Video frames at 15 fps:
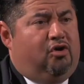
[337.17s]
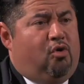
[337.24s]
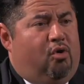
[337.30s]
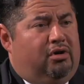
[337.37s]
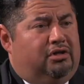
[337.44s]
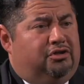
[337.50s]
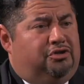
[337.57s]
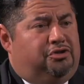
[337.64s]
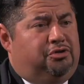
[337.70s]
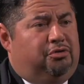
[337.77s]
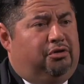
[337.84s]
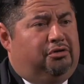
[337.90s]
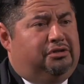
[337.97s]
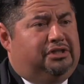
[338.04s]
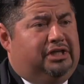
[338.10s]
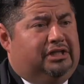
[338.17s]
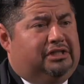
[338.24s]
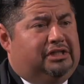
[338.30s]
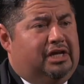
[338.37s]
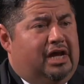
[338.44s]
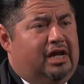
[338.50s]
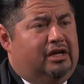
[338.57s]
Gordon's Jewelers
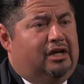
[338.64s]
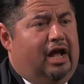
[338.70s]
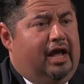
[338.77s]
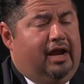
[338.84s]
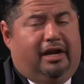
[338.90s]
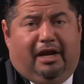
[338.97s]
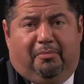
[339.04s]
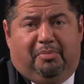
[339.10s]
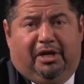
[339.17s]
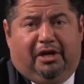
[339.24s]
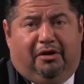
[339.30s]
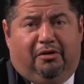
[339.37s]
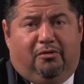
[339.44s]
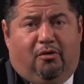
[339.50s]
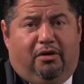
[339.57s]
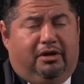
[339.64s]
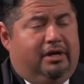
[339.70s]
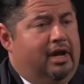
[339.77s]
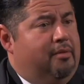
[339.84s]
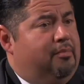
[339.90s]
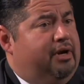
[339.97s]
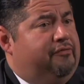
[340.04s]
that's, not picking on Gordon,
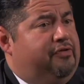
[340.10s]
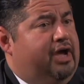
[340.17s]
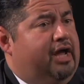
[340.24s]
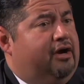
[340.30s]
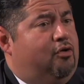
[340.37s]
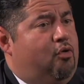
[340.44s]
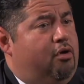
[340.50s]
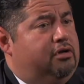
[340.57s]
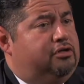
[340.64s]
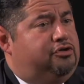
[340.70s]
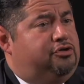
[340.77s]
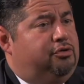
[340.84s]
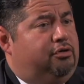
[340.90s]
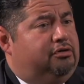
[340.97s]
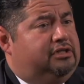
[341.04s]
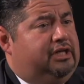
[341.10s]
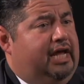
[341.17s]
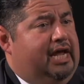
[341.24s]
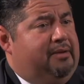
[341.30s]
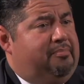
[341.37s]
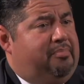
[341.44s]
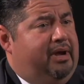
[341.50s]
but if you got a Gordon's Jewelers
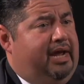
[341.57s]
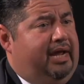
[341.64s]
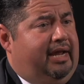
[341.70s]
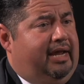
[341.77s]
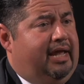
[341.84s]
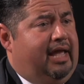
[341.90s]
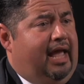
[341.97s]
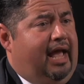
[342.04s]
late pay,